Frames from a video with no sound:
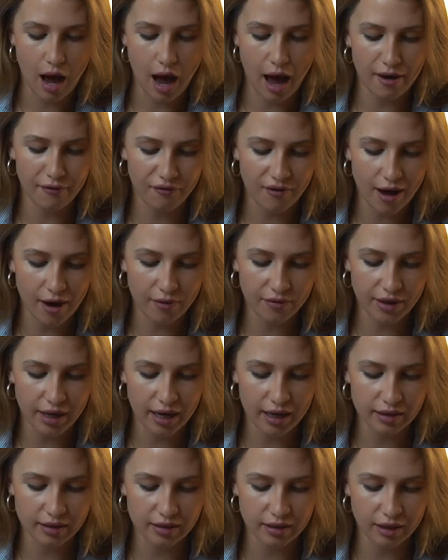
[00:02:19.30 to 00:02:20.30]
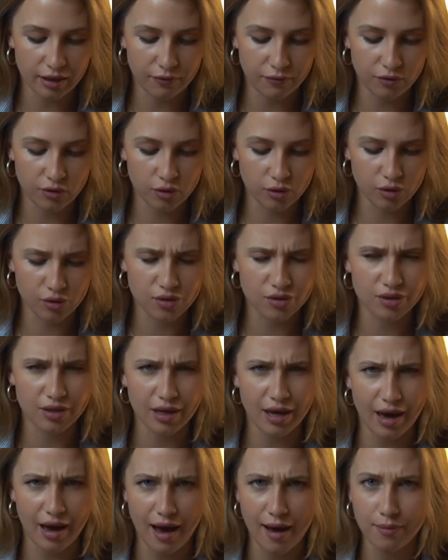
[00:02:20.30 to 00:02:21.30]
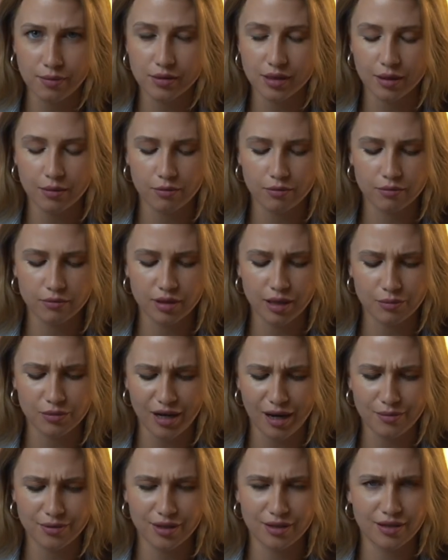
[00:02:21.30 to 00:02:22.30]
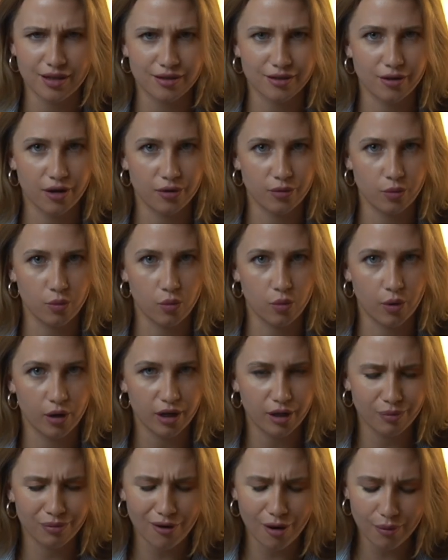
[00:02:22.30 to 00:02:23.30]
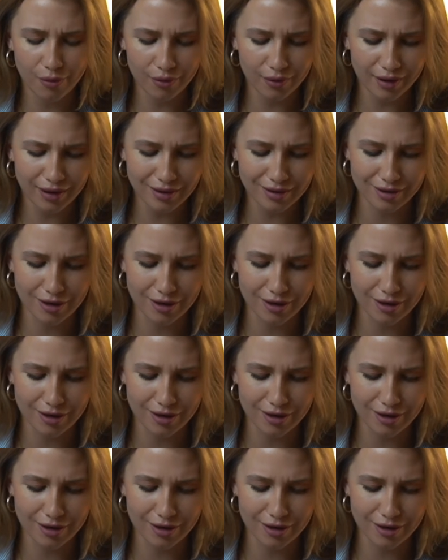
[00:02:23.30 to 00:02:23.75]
I found that if you use the app, sometimes it does not work properly.